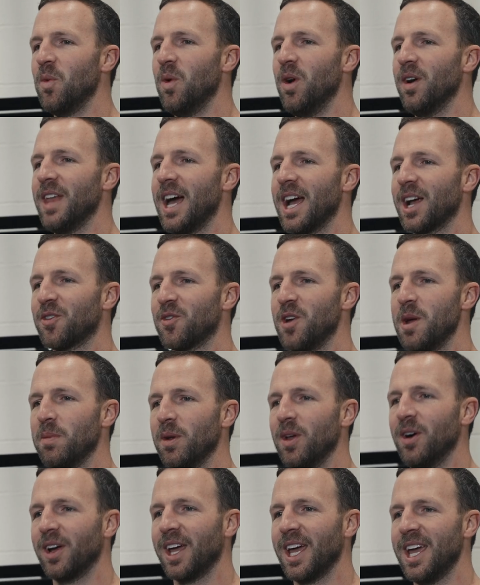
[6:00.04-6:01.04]
what that grip
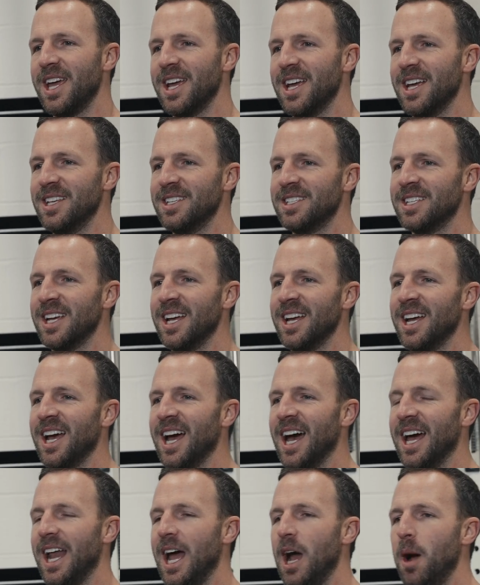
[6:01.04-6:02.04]
lock is
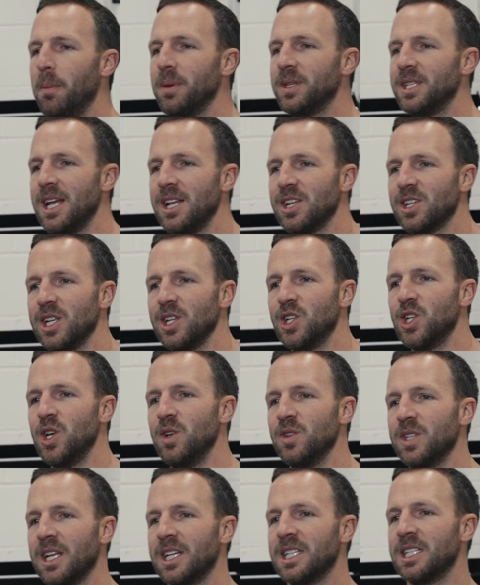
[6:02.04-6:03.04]
and how potentially
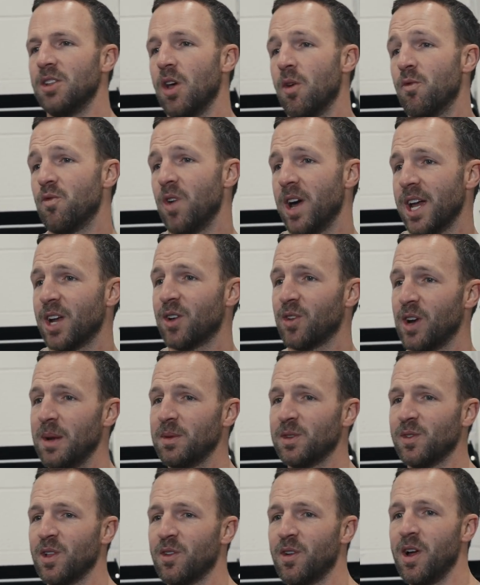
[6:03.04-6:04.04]
choosing the right
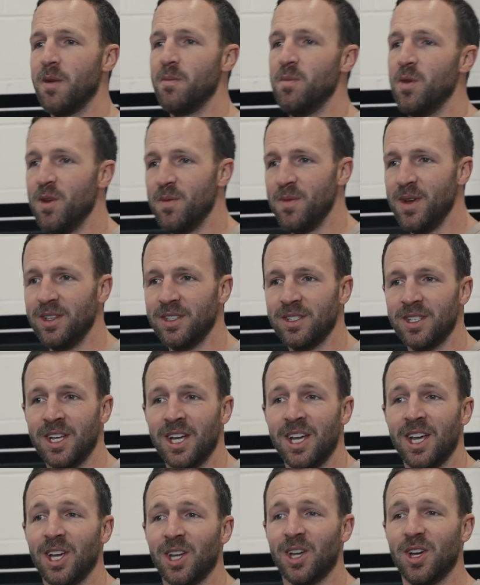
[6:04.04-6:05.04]
grips for the right movements
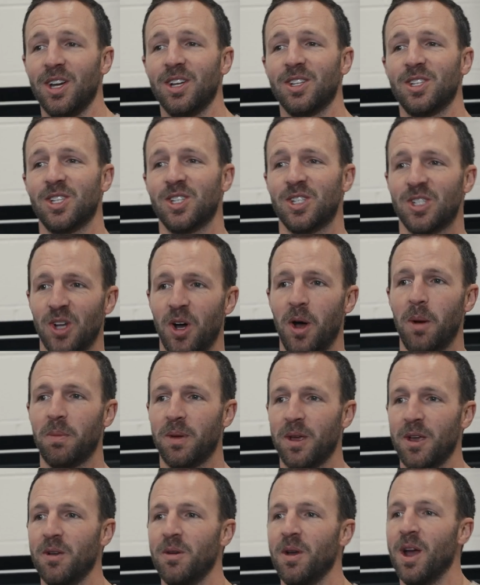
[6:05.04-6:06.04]
could stop
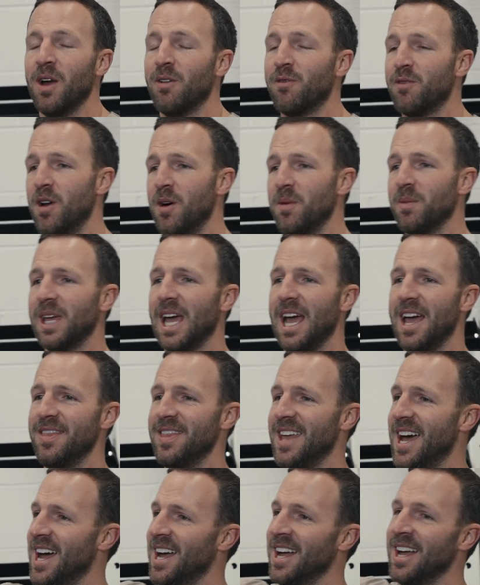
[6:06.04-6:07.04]
you from getting
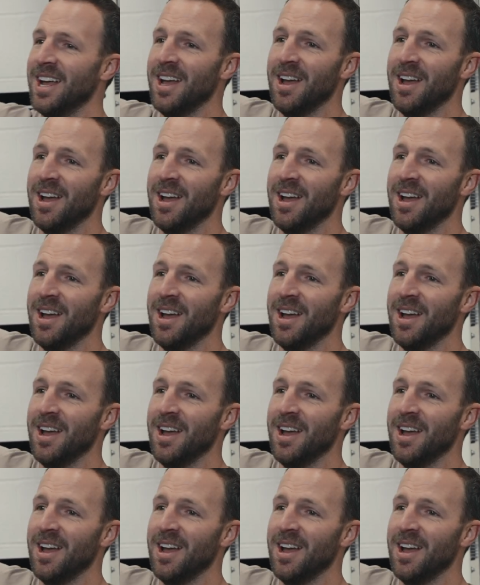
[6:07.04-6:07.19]
that